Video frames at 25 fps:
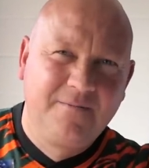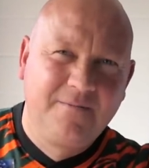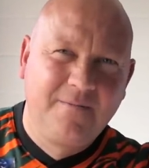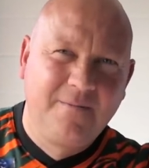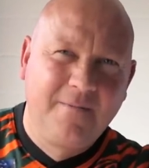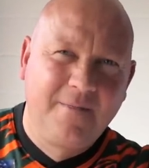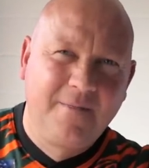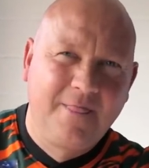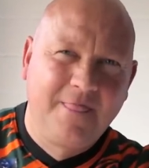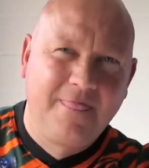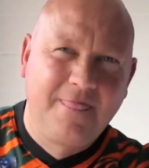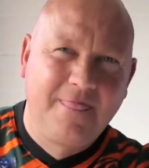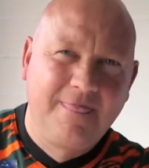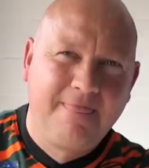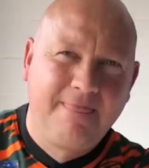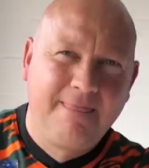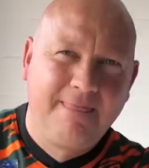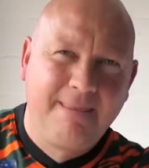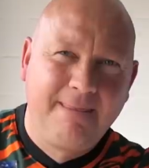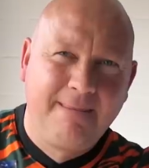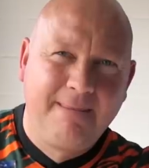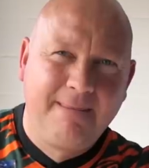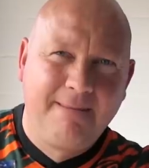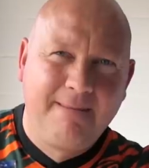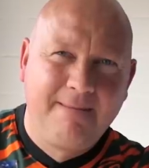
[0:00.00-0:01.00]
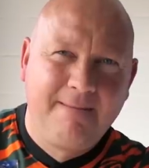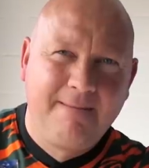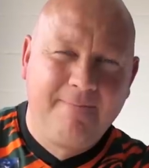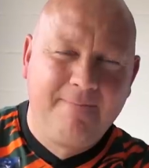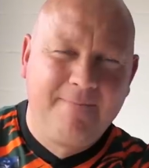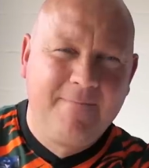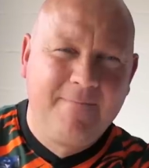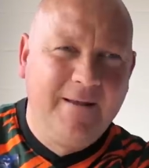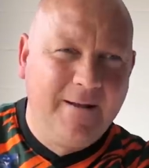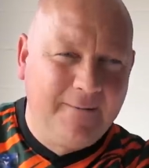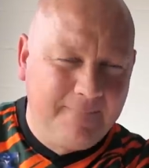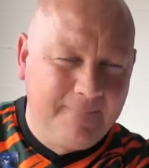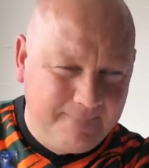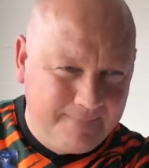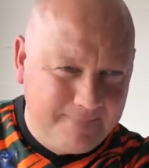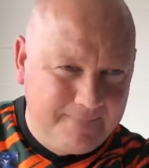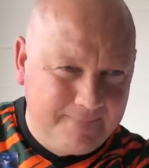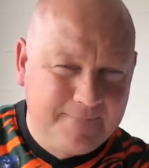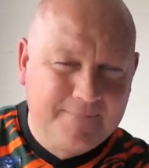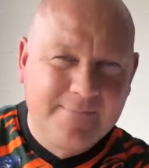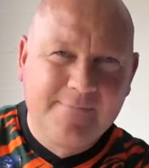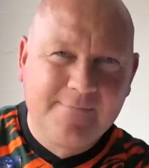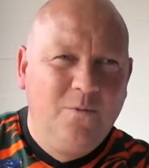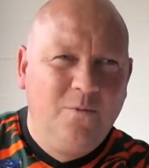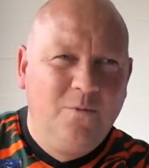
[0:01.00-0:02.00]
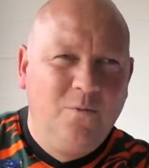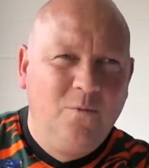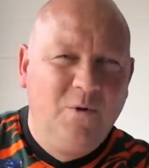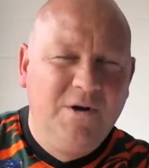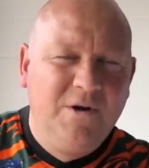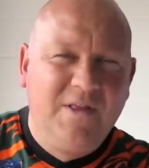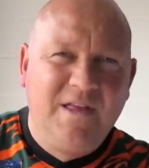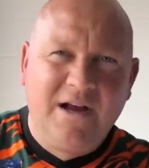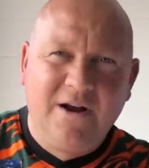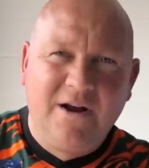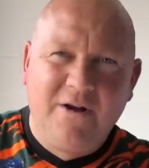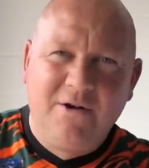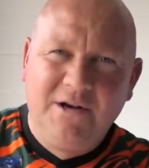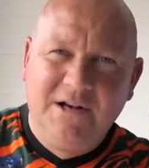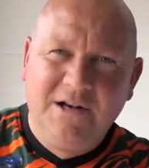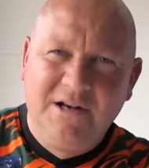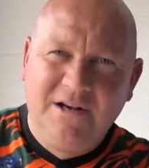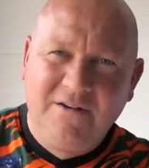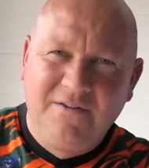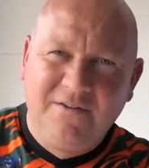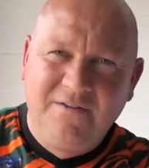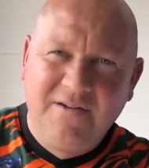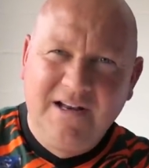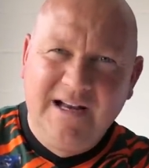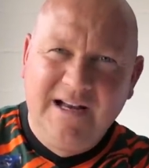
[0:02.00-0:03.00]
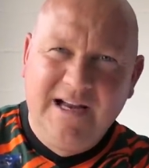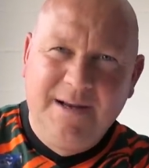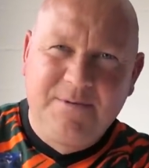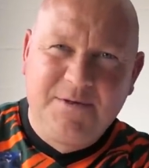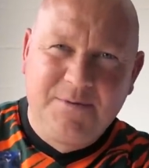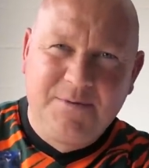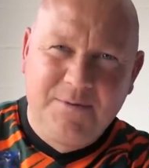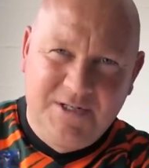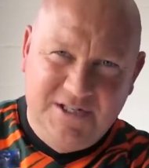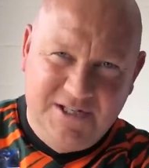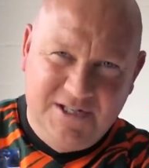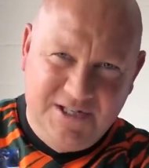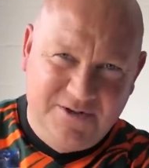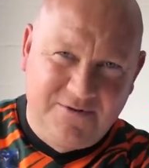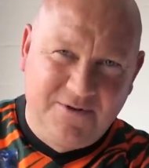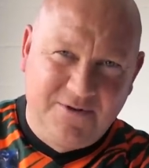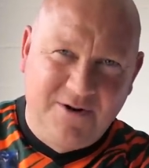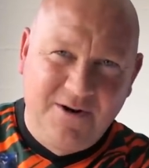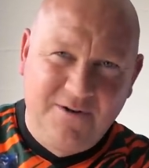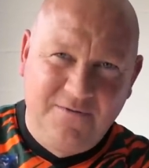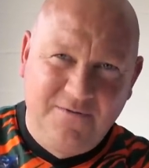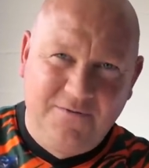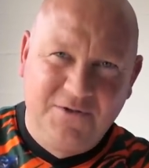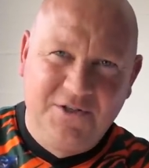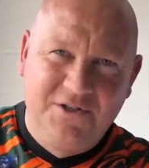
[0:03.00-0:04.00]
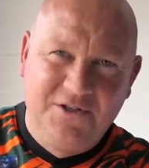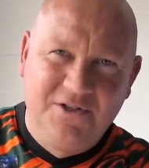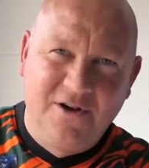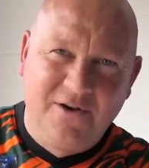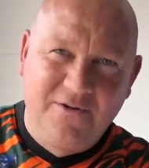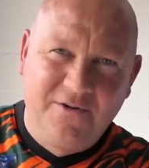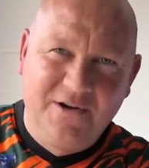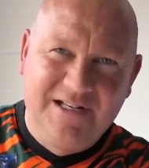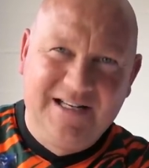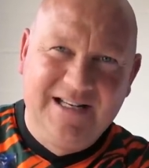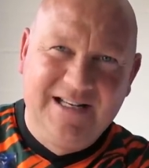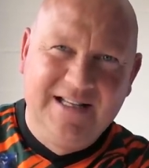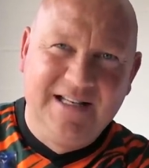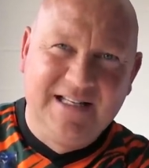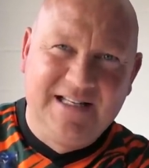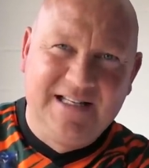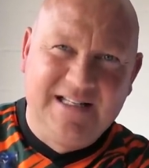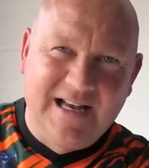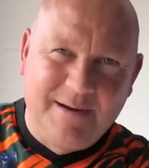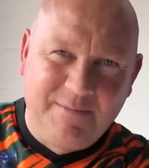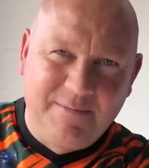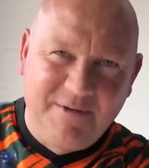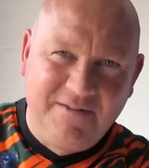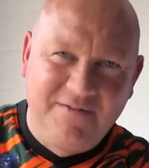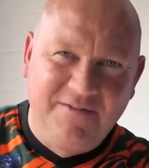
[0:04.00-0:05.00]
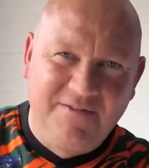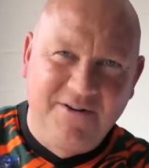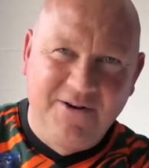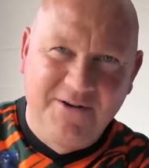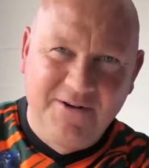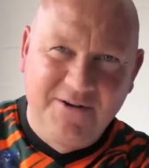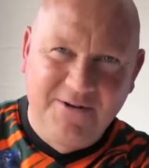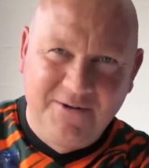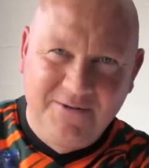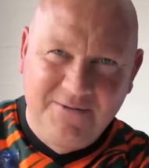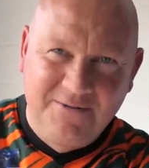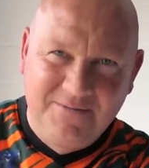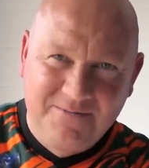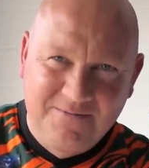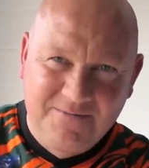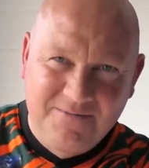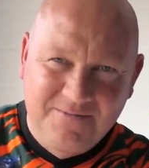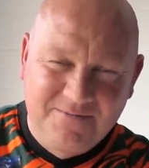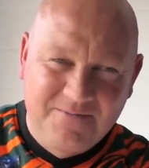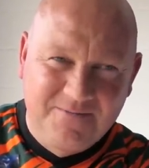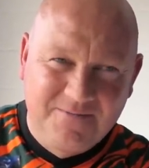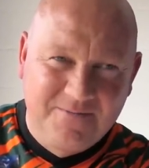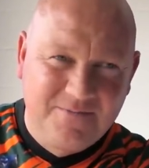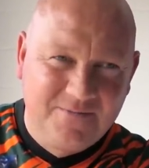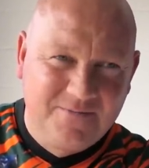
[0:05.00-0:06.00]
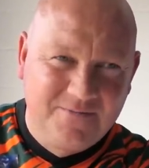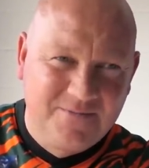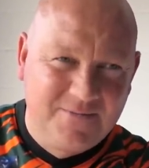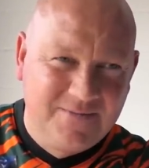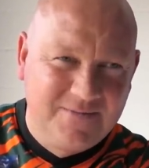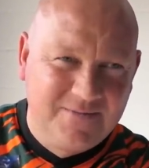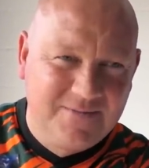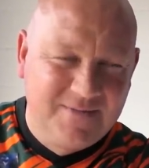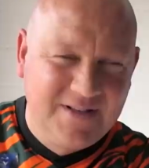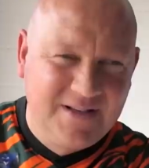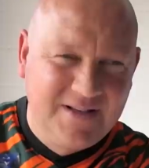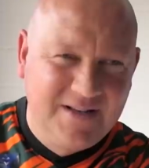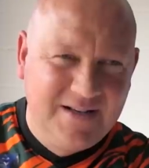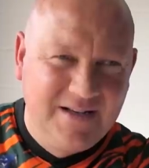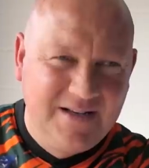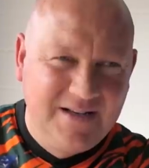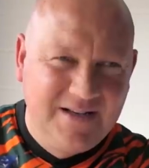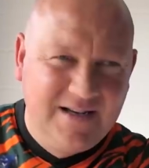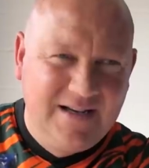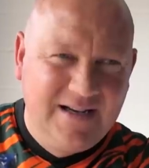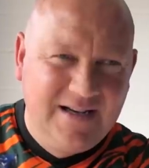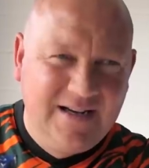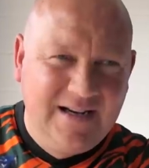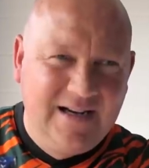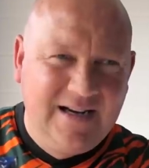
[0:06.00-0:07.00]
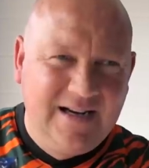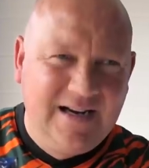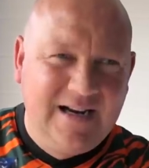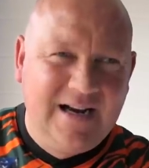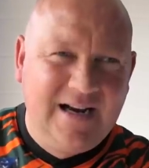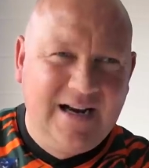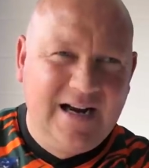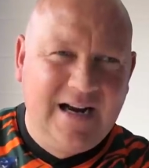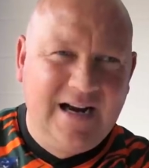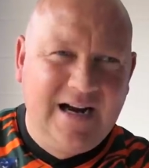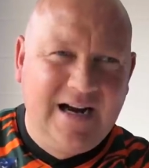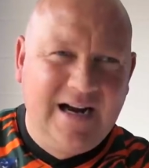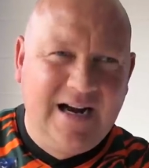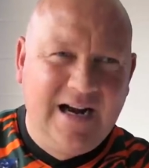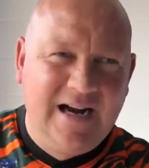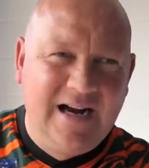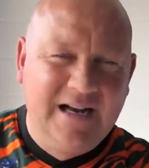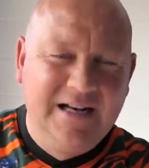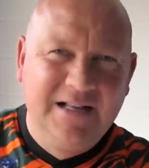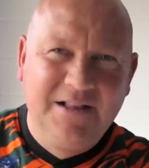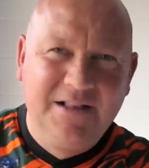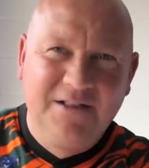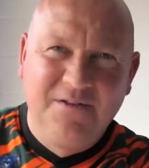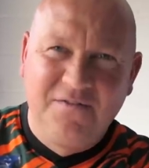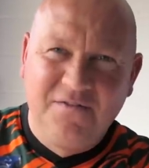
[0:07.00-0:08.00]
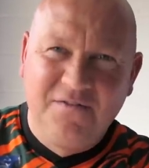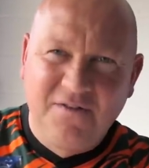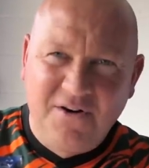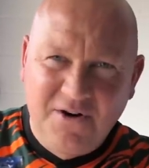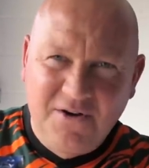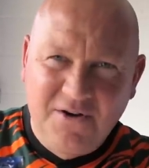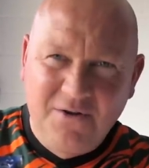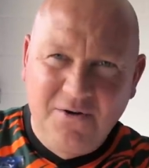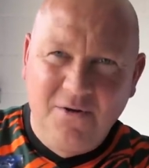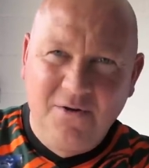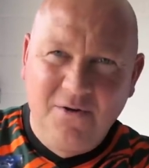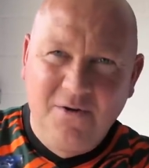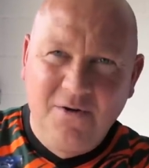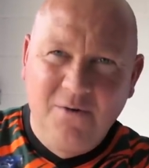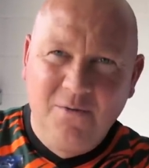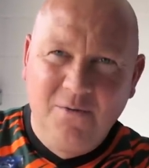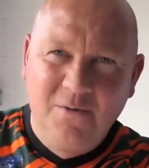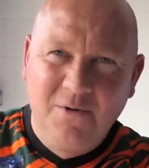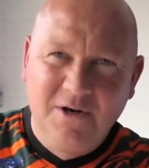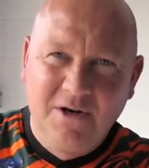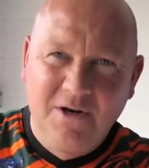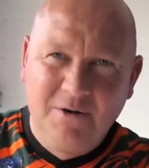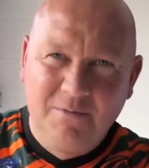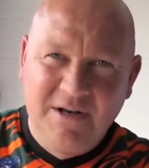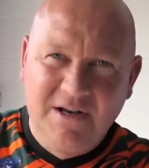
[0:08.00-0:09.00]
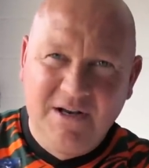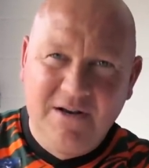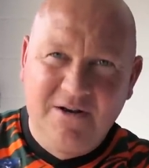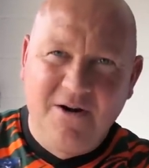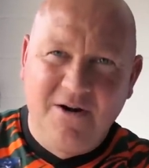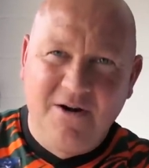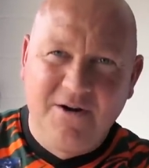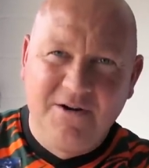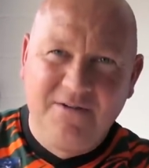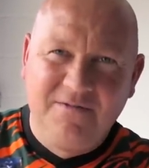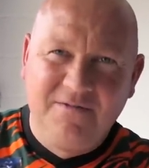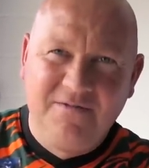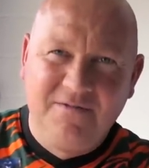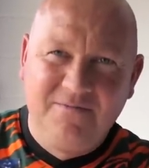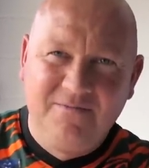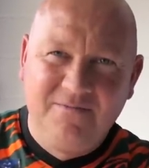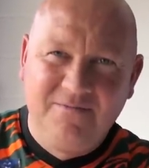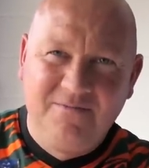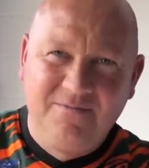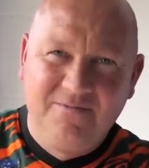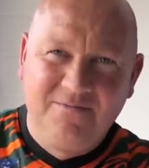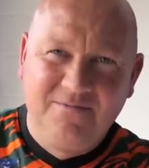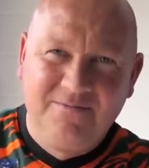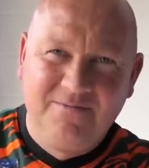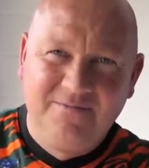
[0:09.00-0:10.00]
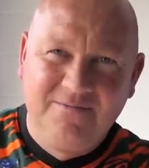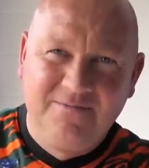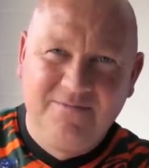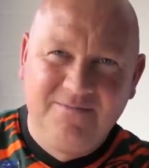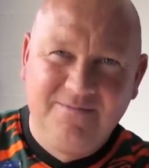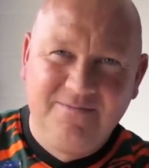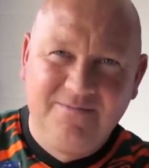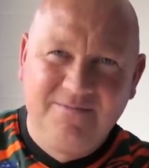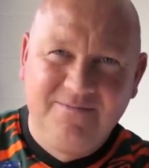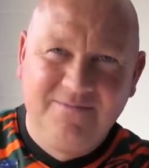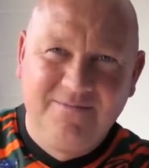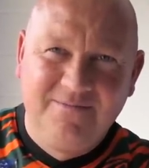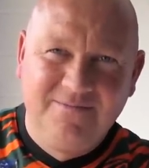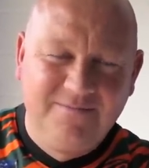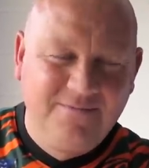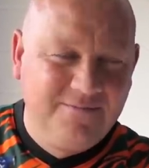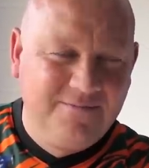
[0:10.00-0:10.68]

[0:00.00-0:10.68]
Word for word: Ipswich are going to be second. Yeah. We're then going to defeat Ipswich's rivals Norwich in the semi final. Oh. And in the final, we're going to beat Cardiff. Wow.